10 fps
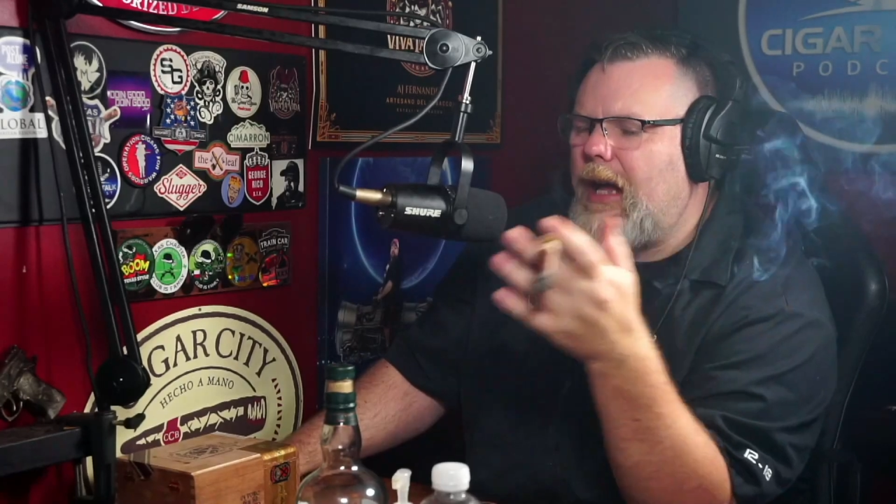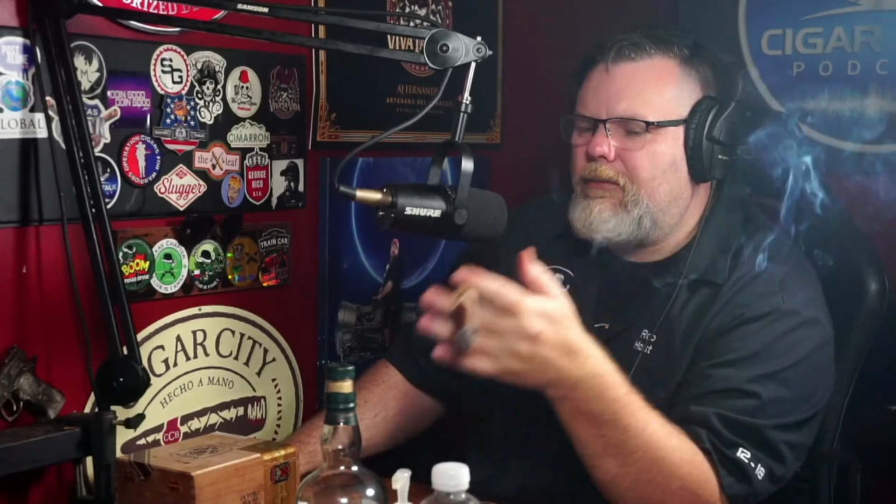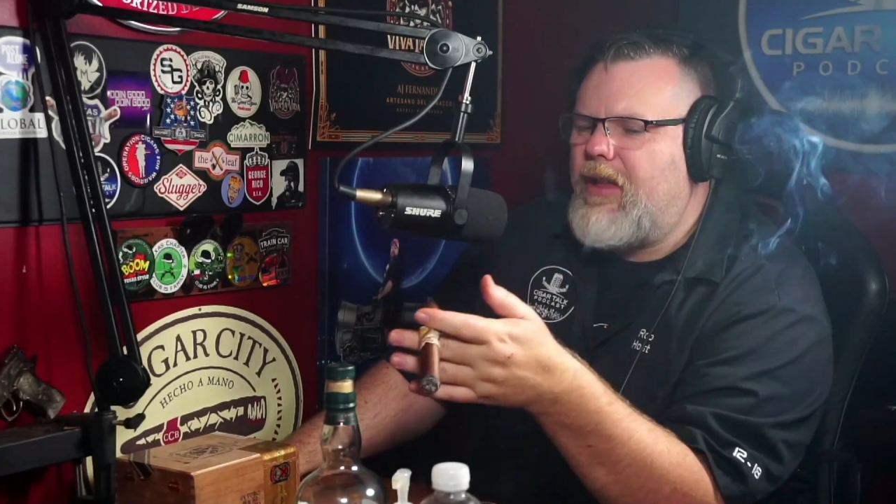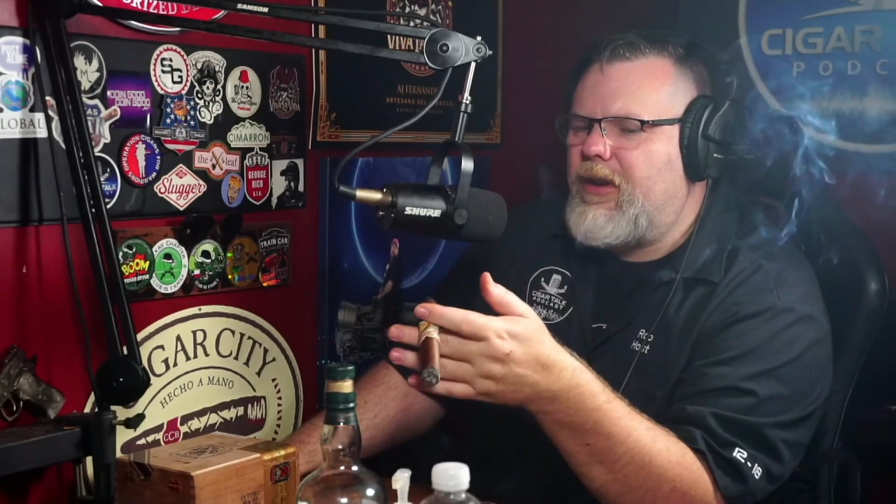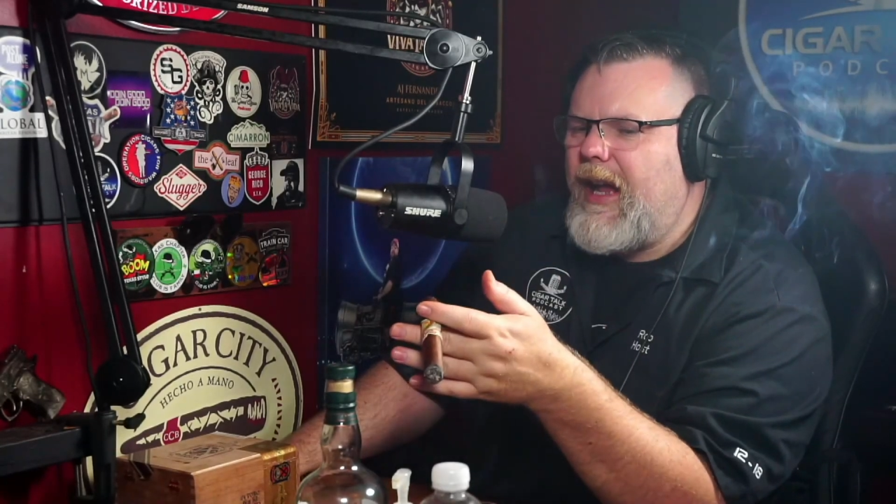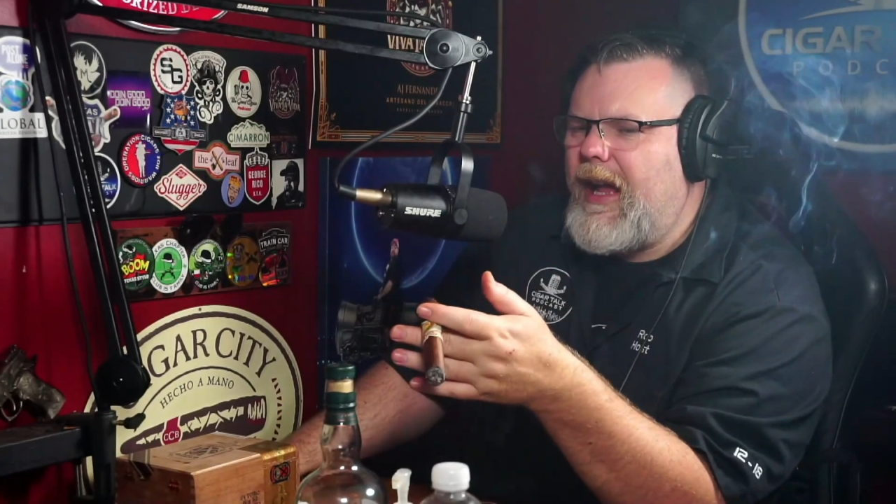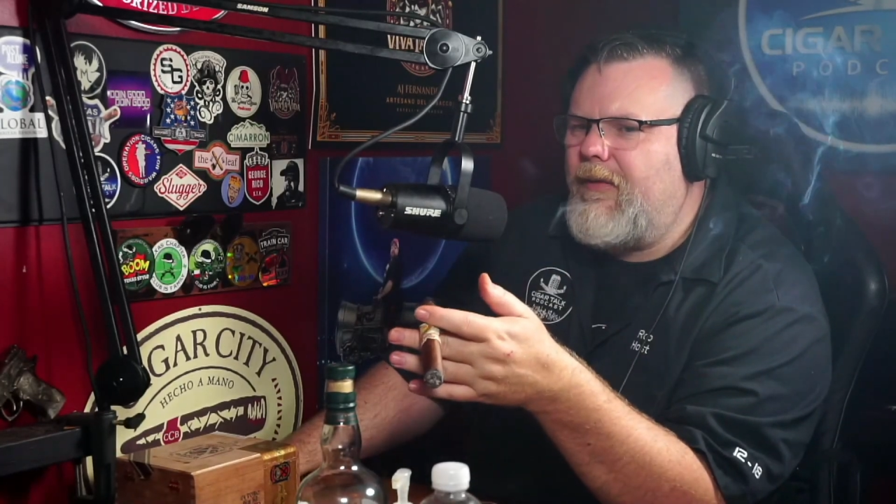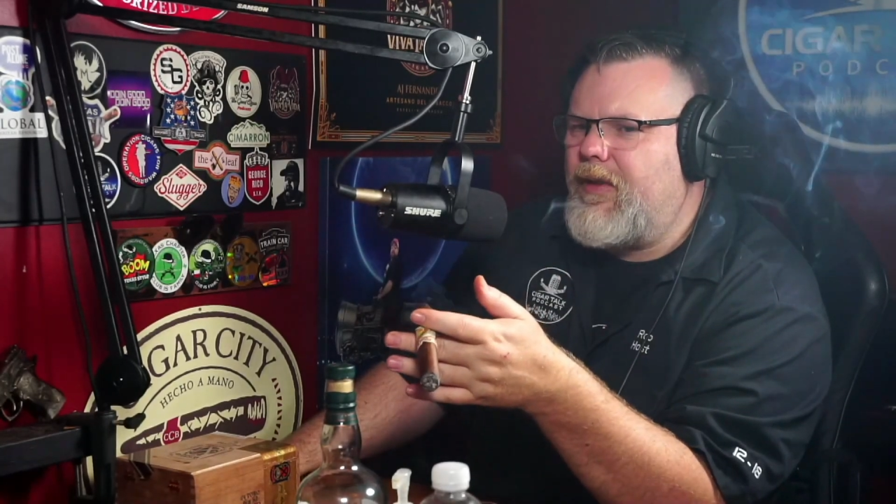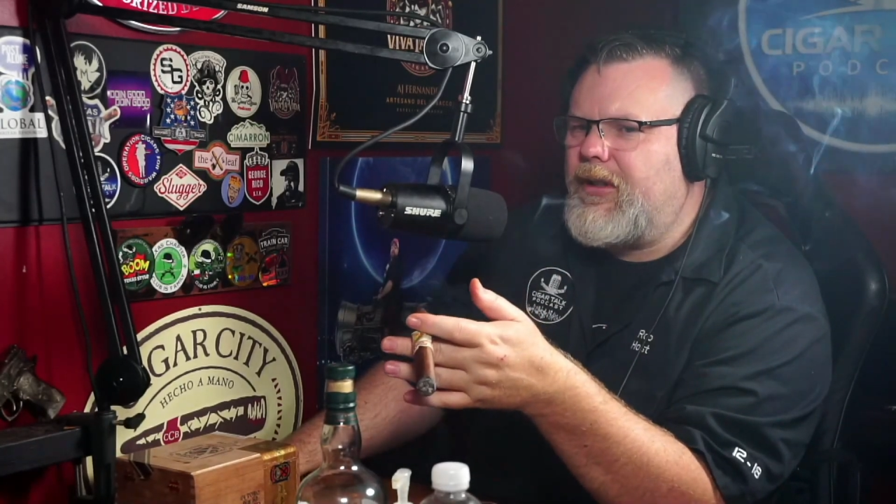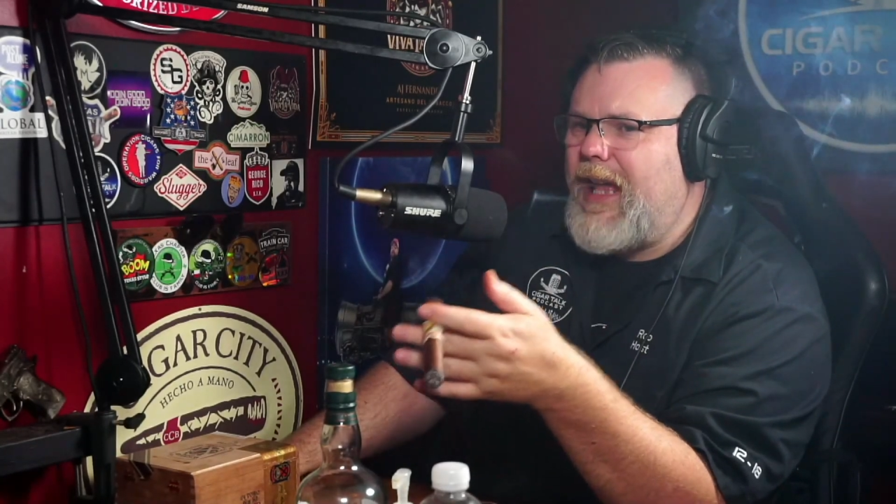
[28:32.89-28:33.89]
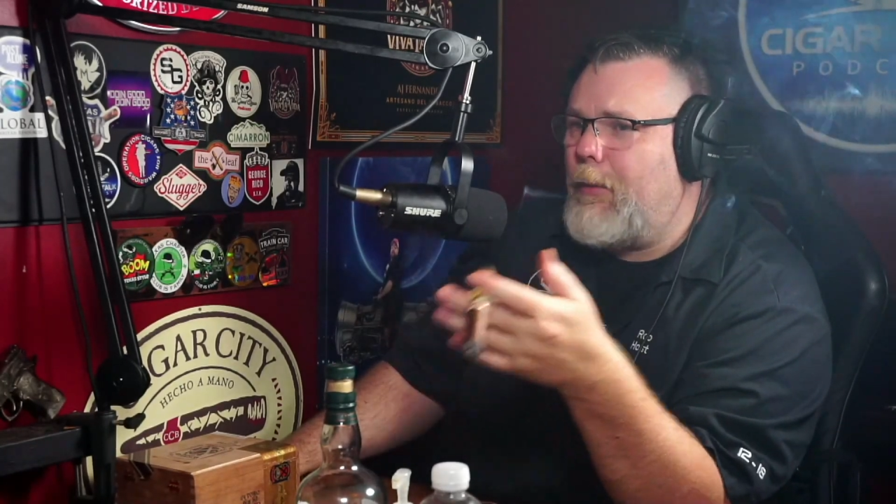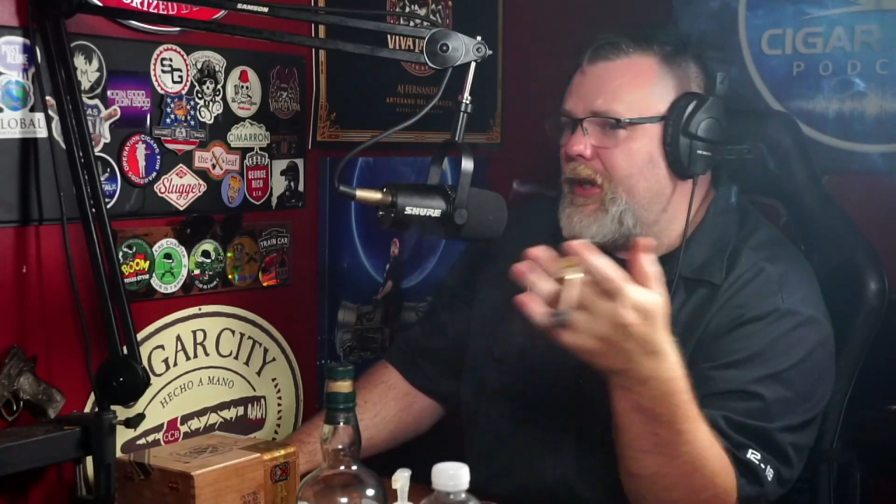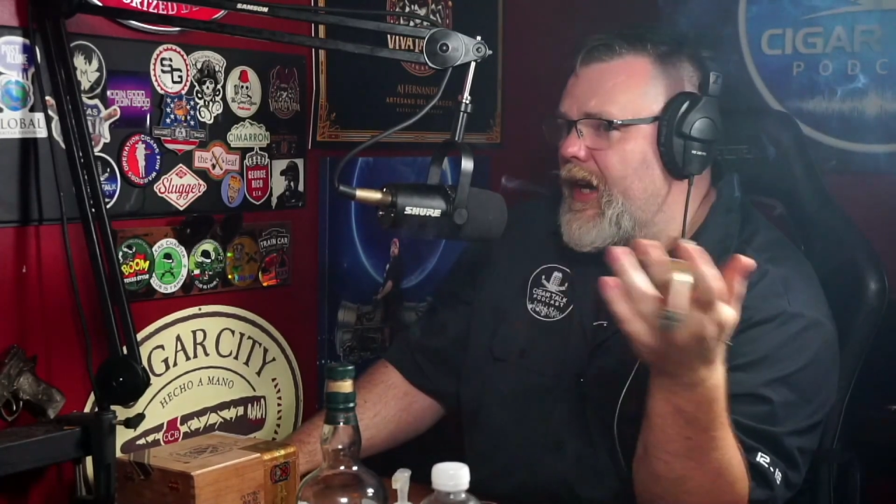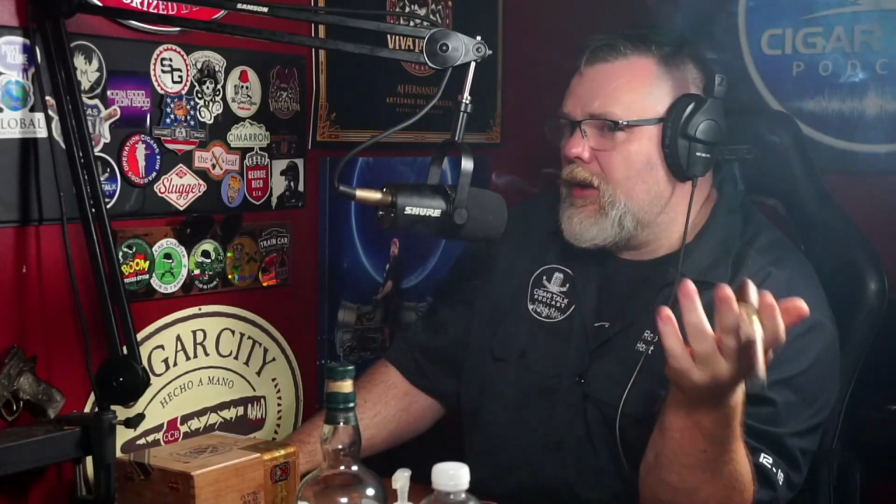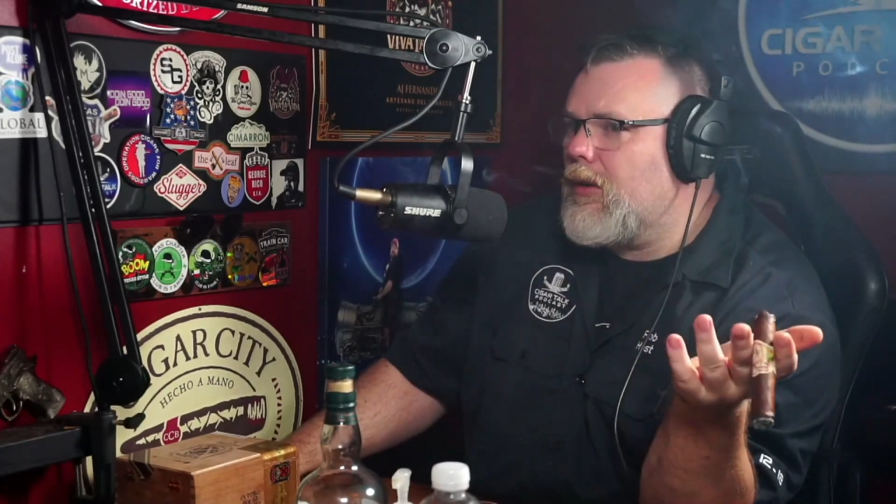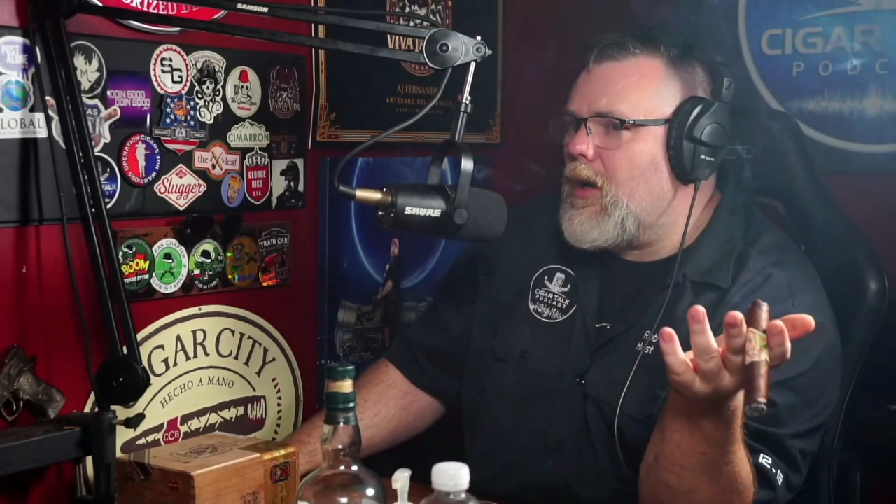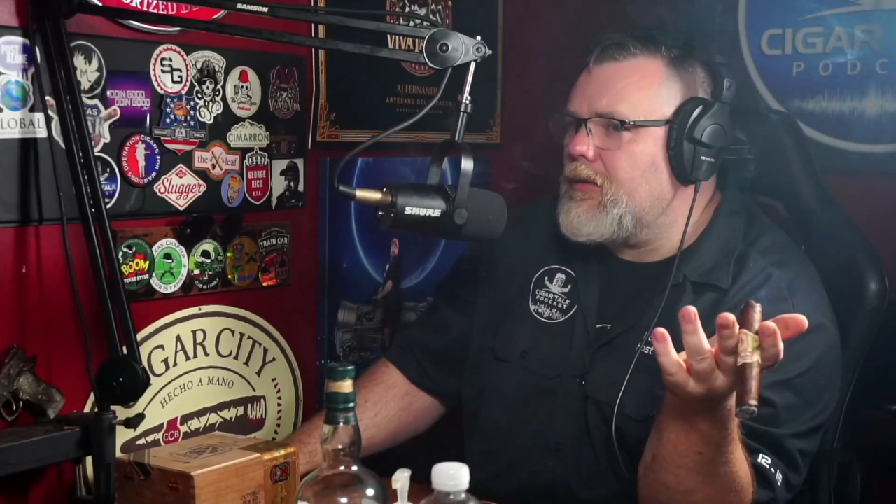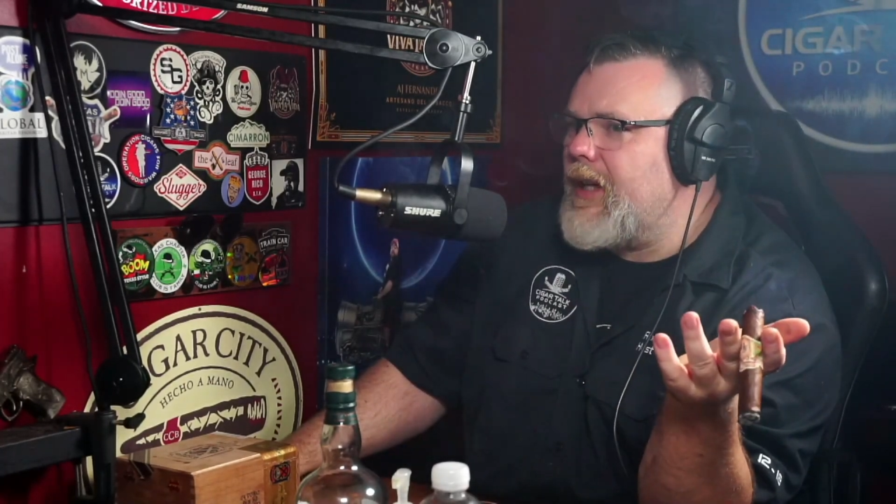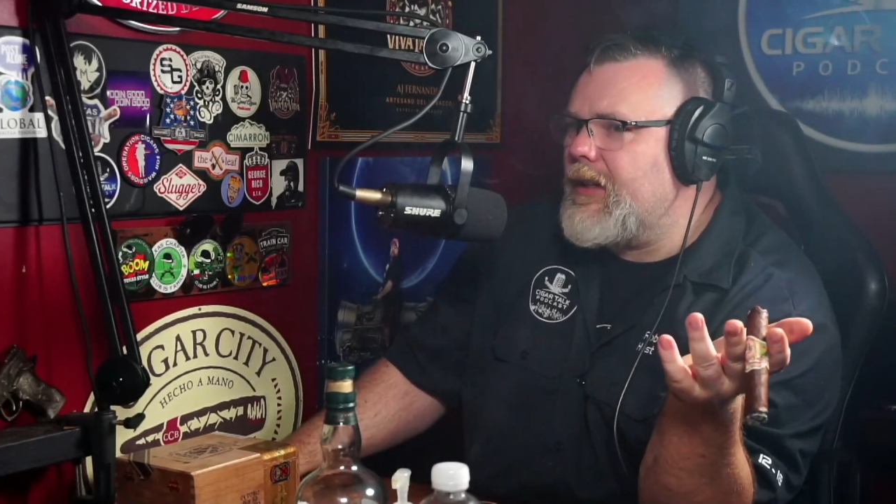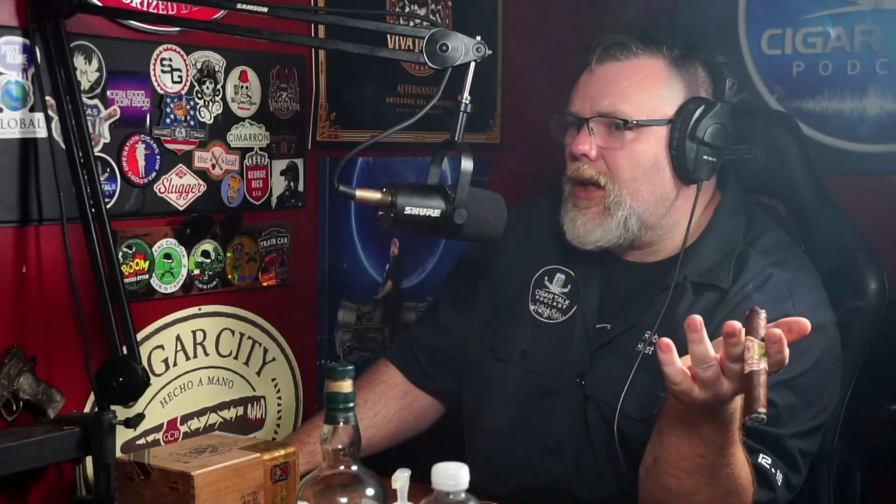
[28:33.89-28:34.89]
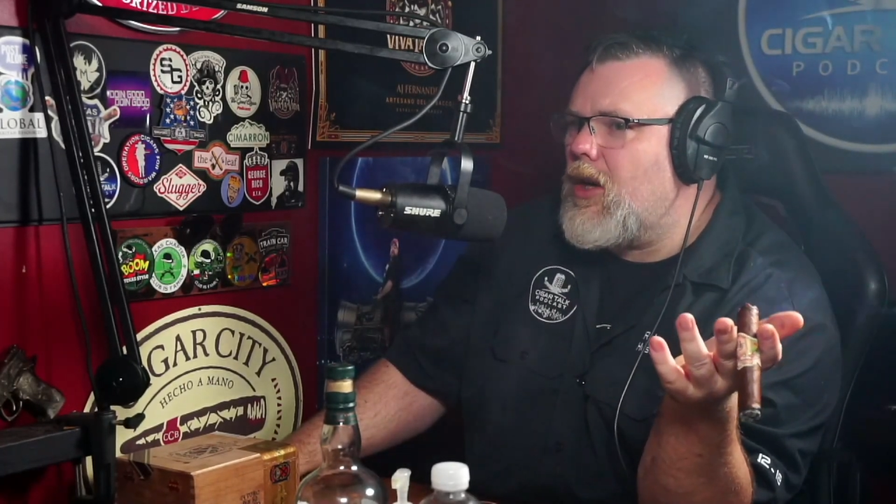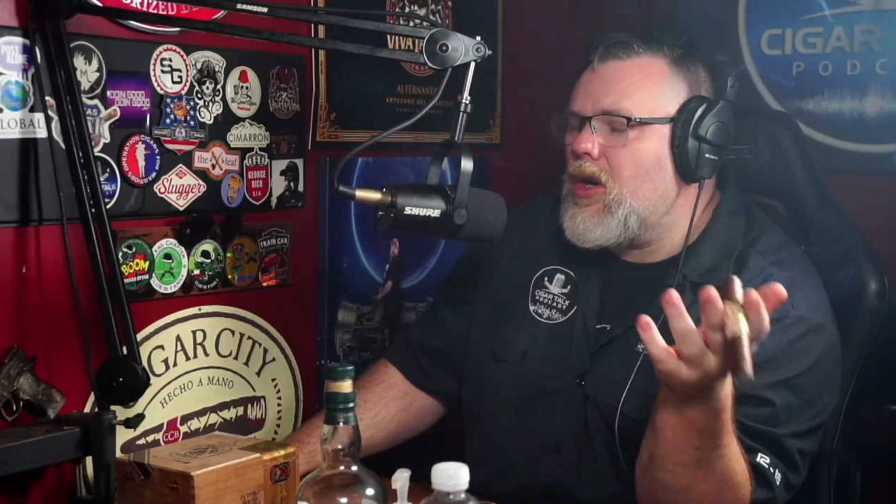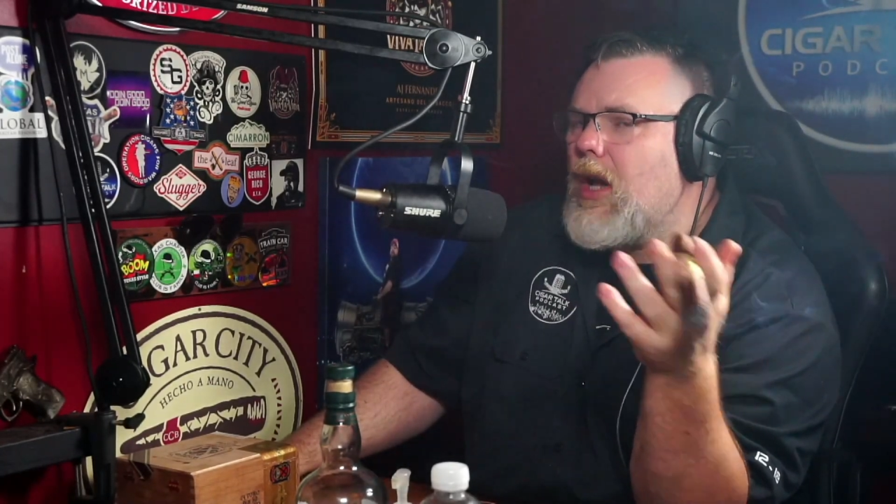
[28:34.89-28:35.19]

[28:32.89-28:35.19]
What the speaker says: I'd rather have the Tabanero all day long.